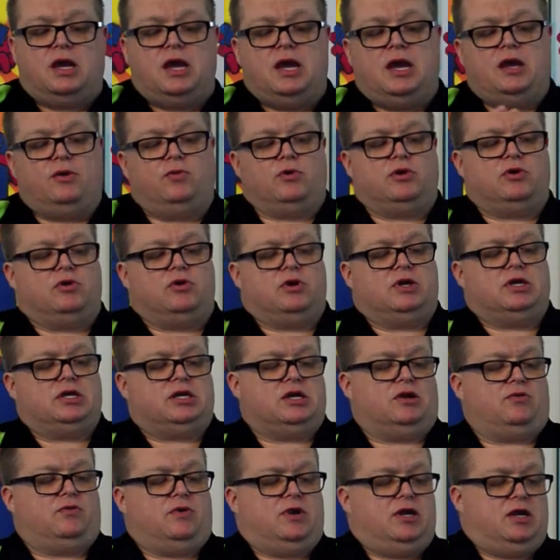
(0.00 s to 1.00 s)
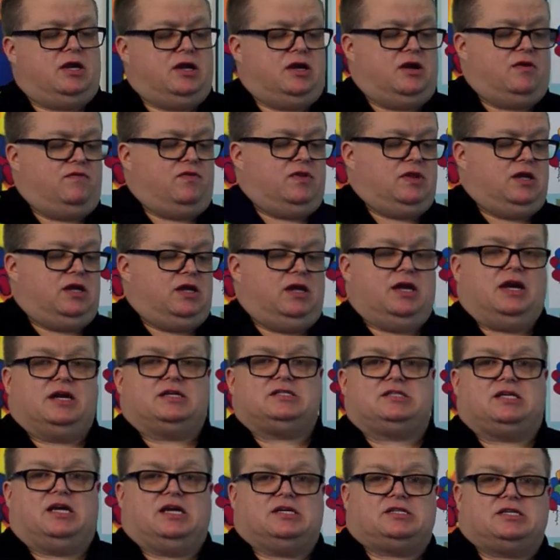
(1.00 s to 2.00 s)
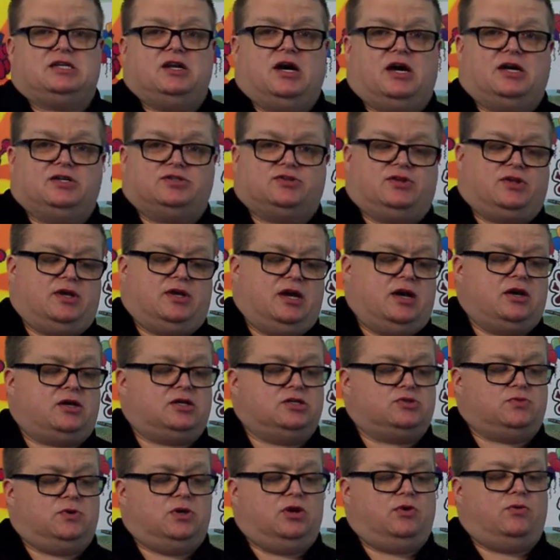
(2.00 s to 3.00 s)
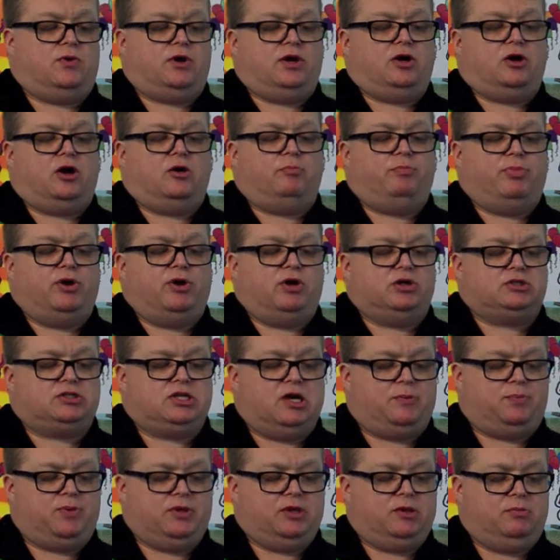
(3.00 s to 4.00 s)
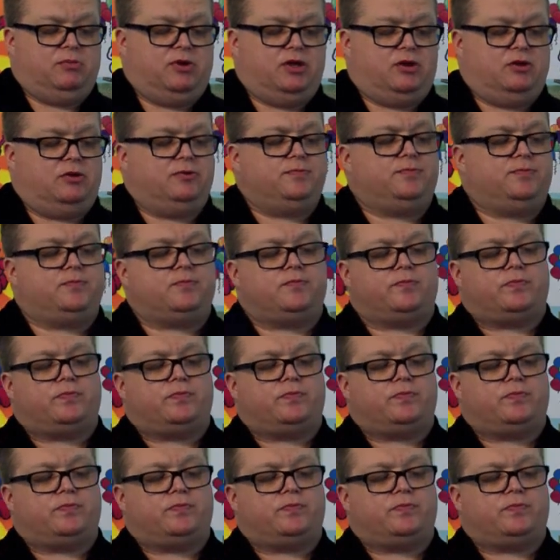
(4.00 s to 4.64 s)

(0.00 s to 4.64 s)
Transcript: And we're going to get rid of the excess nozzle there because we don't want it all bulked up in the middle.